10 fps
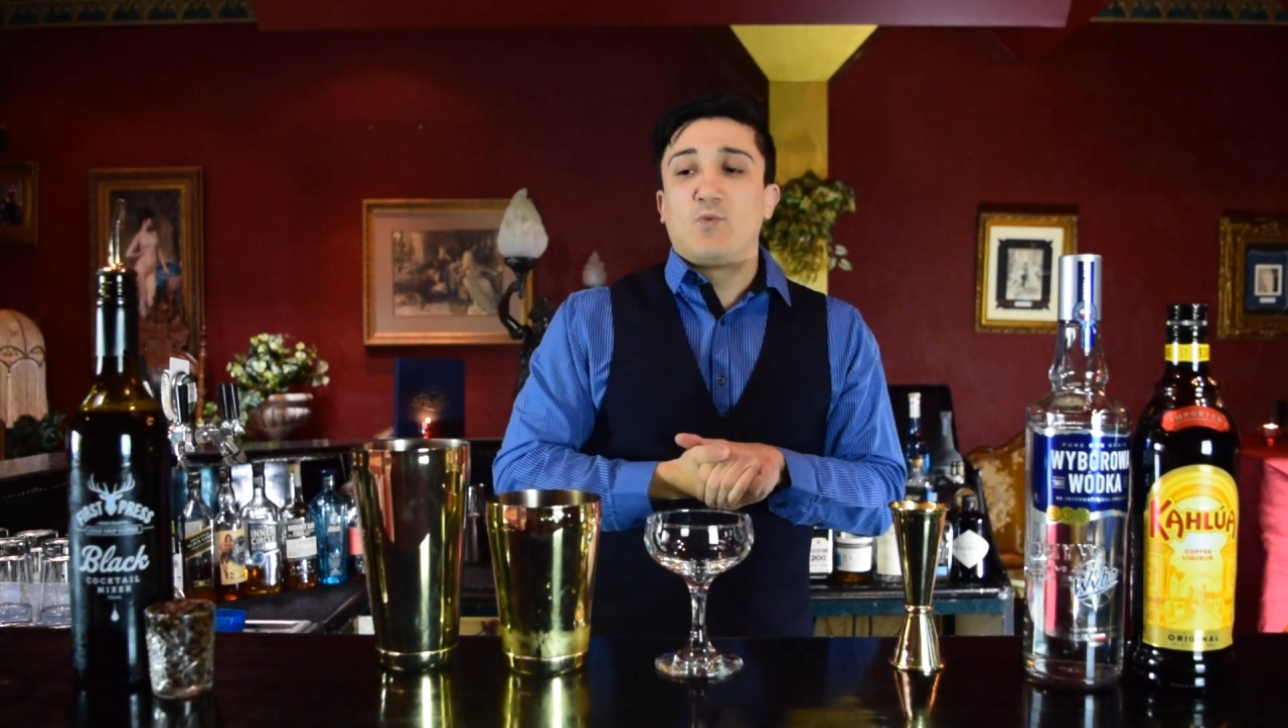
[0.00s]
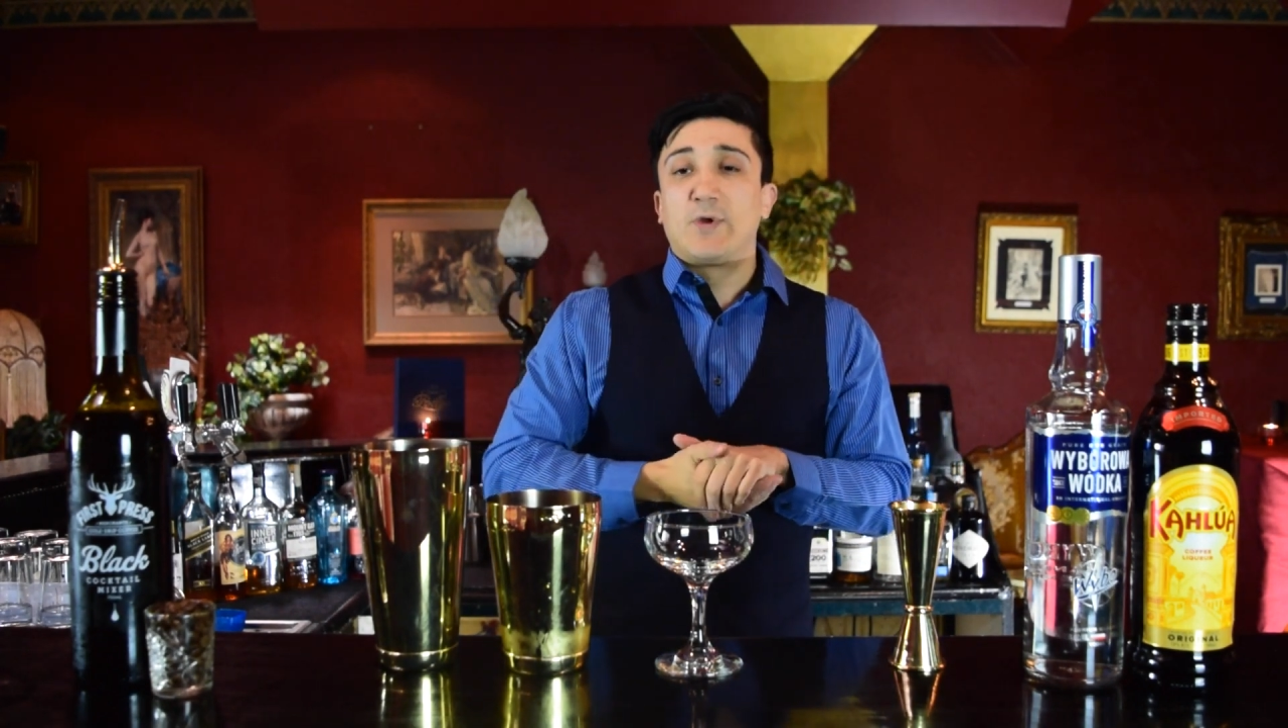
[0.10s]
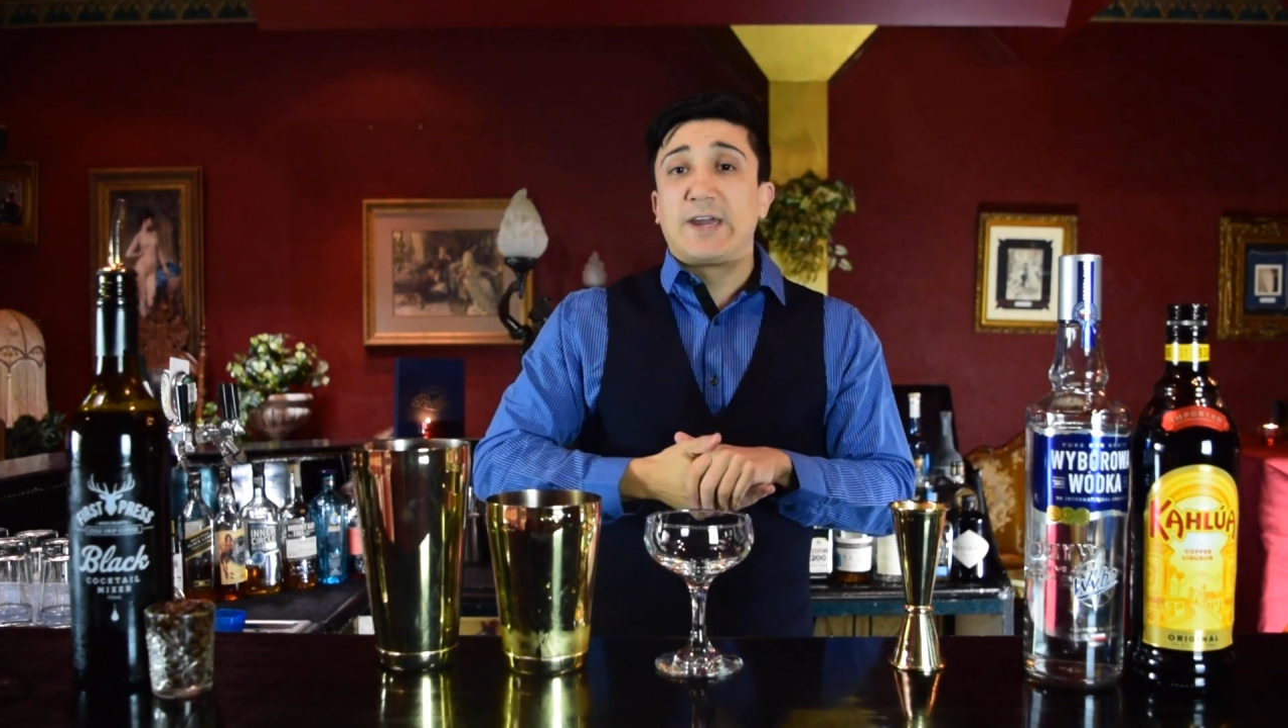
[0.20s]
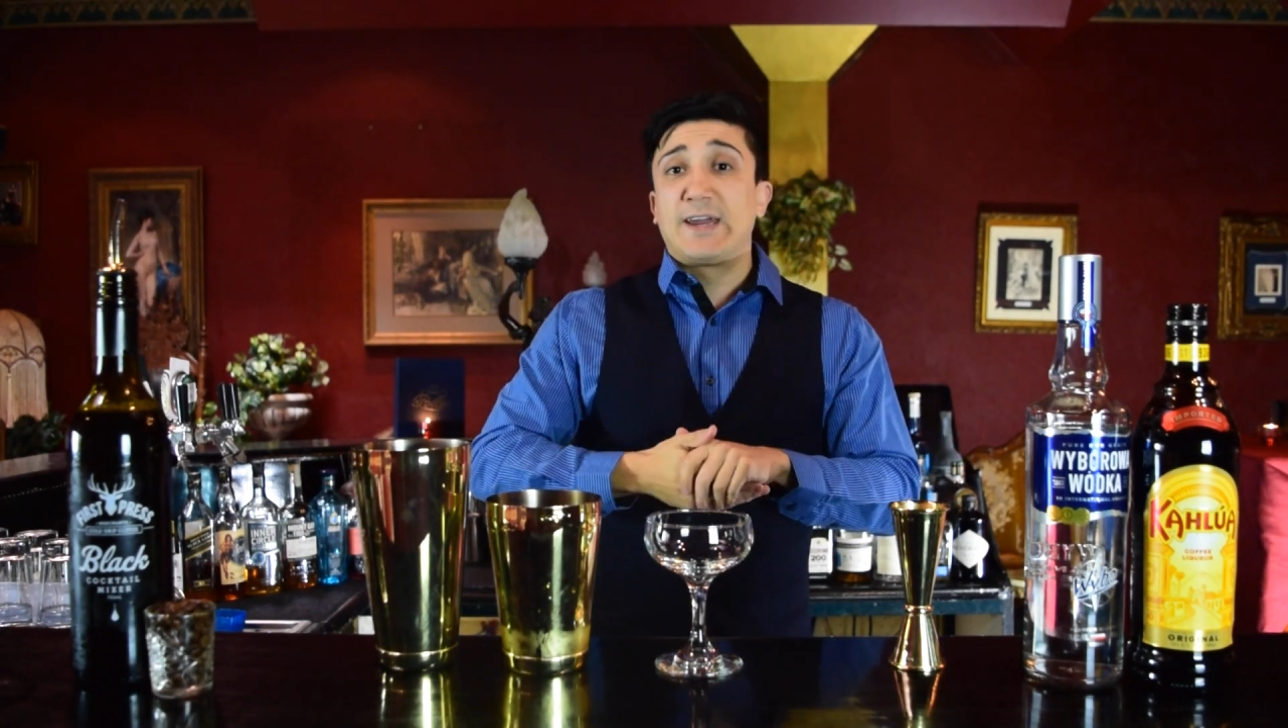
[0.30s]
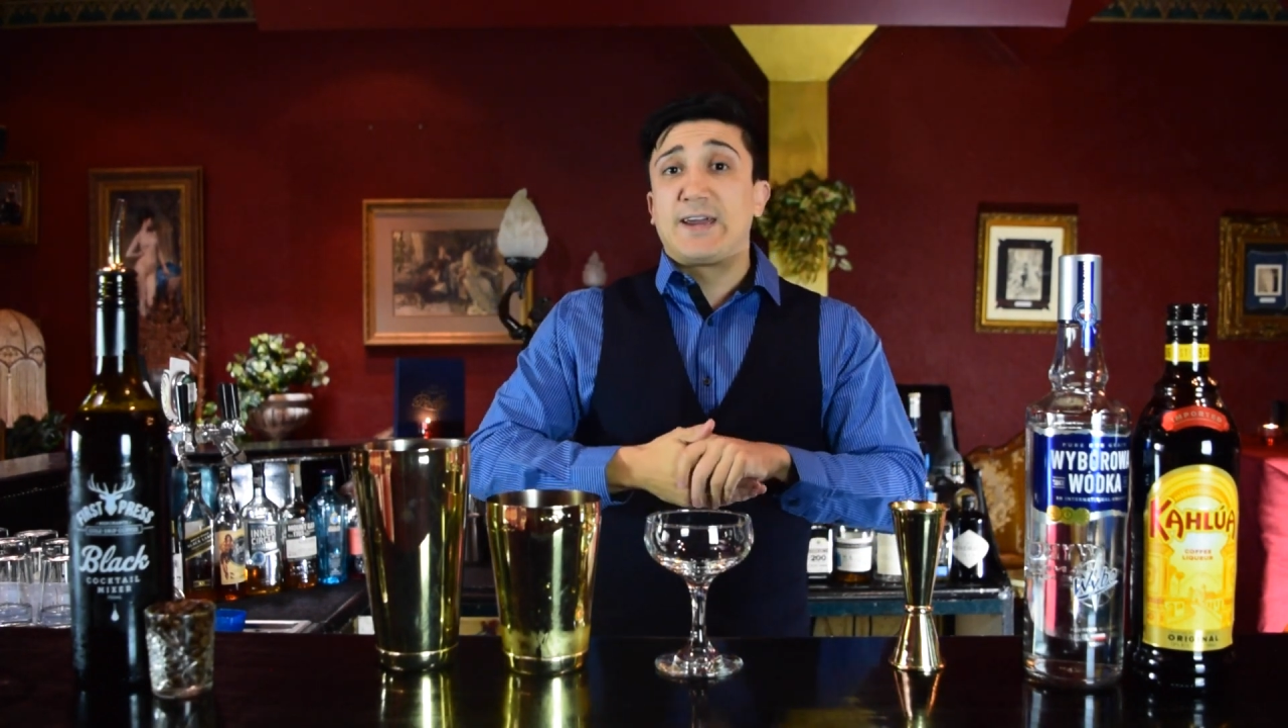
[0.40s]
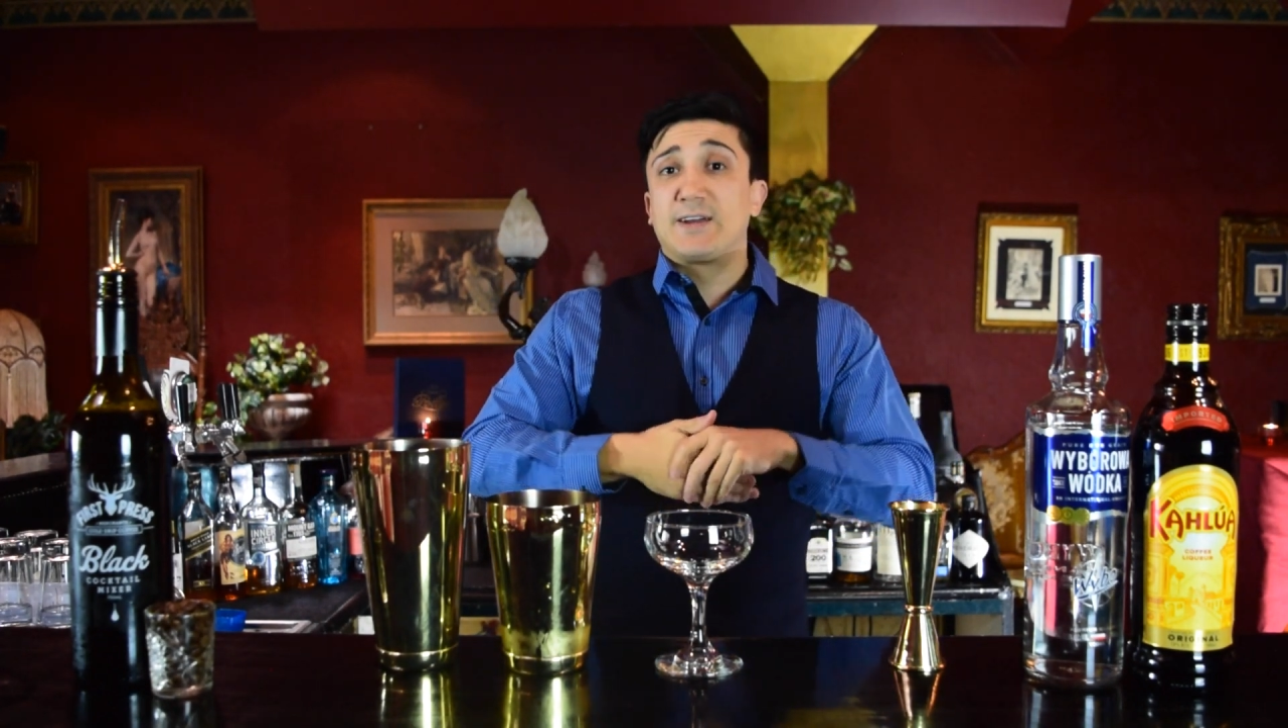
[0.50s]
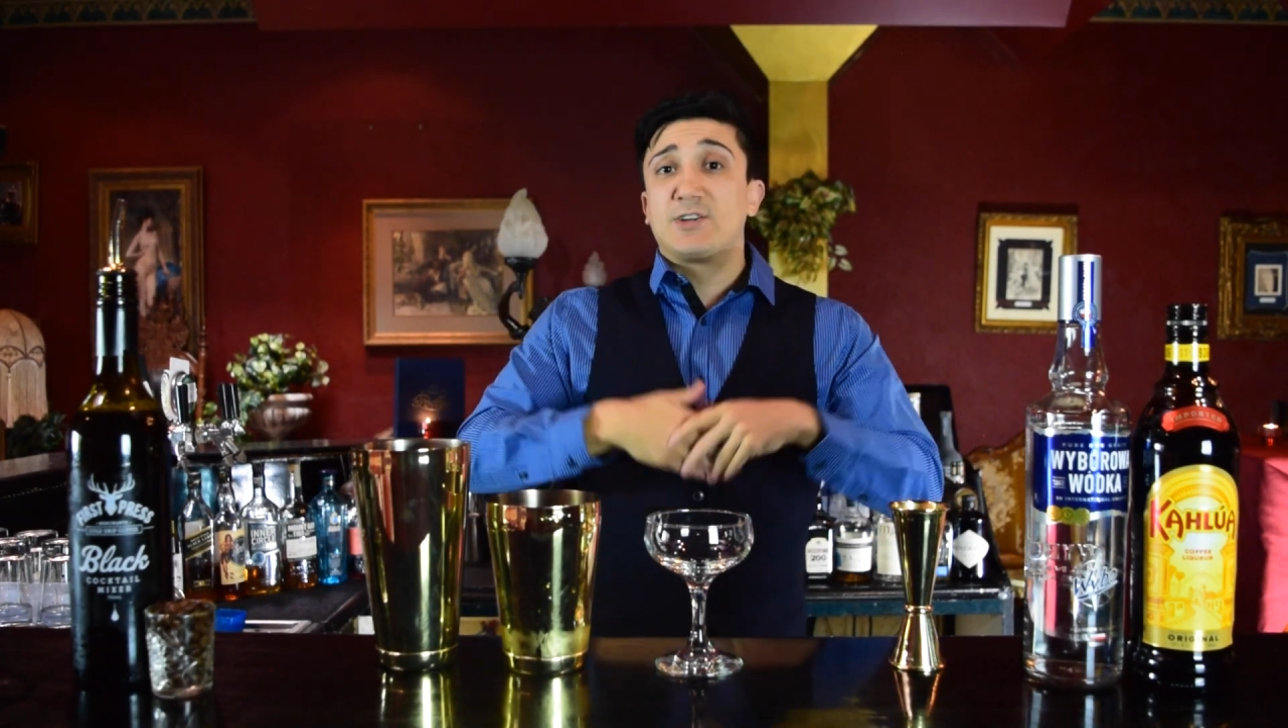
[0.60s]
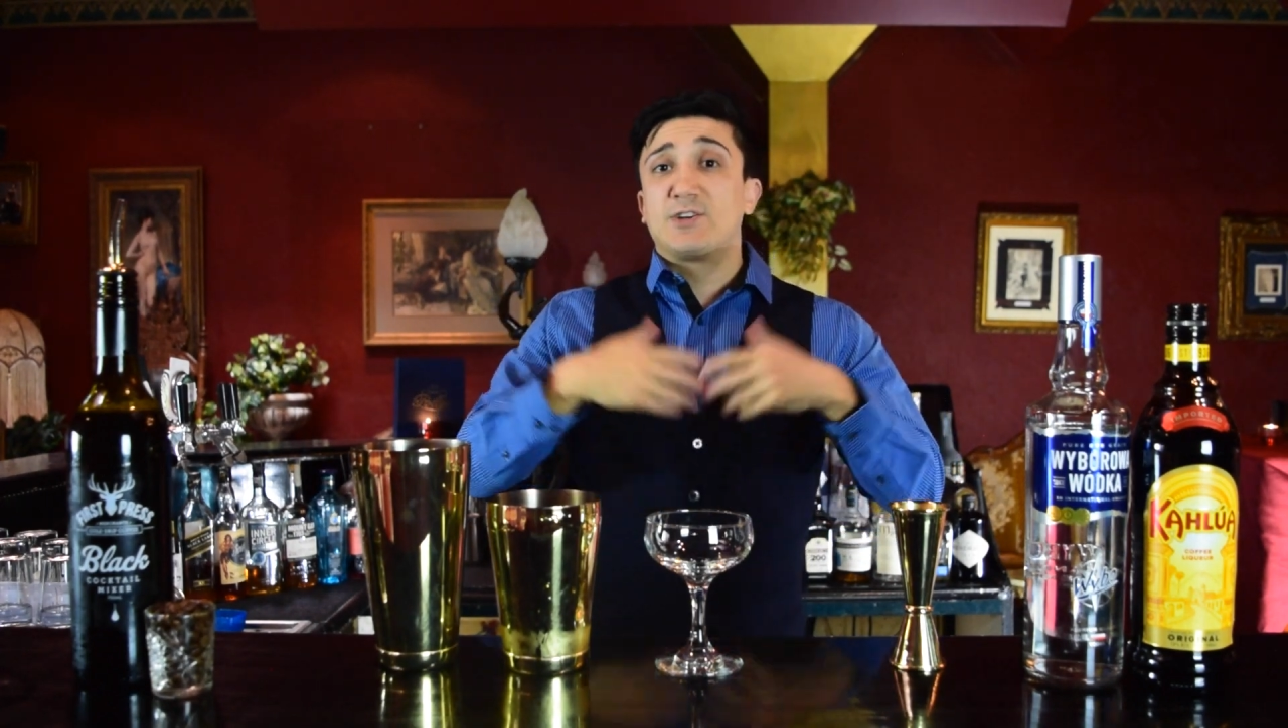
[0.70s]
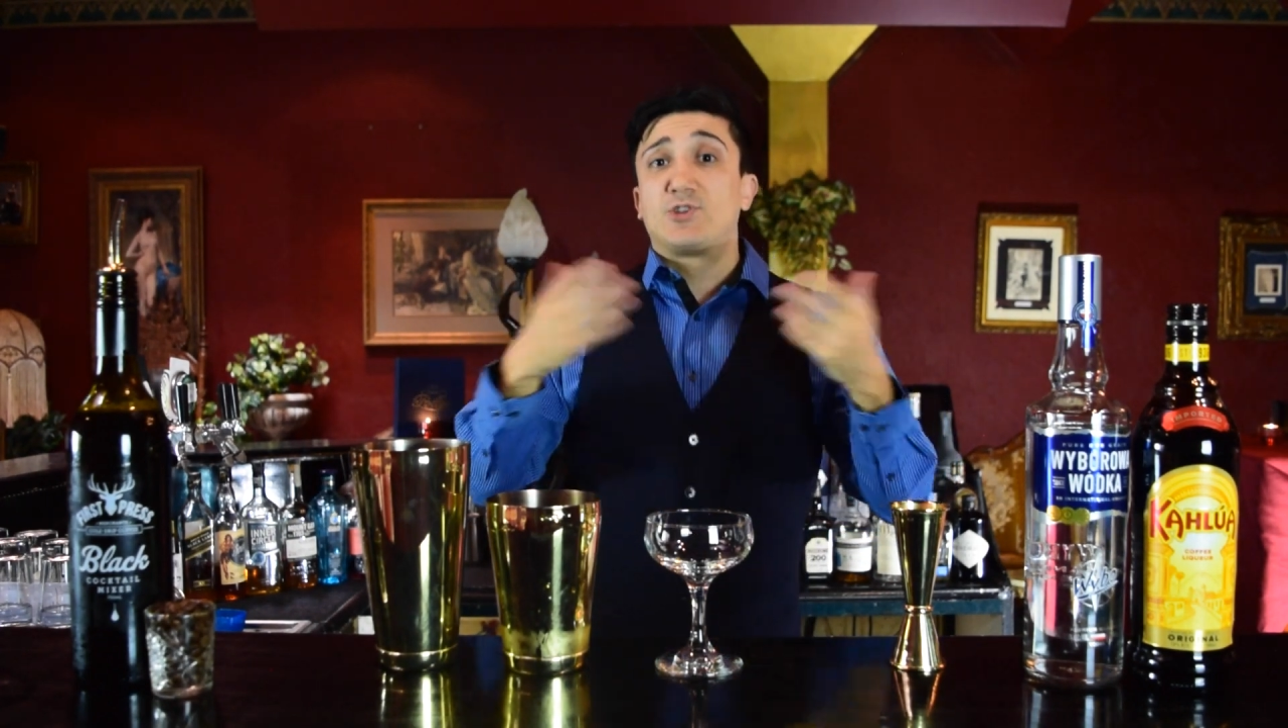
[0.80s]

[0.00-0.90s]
we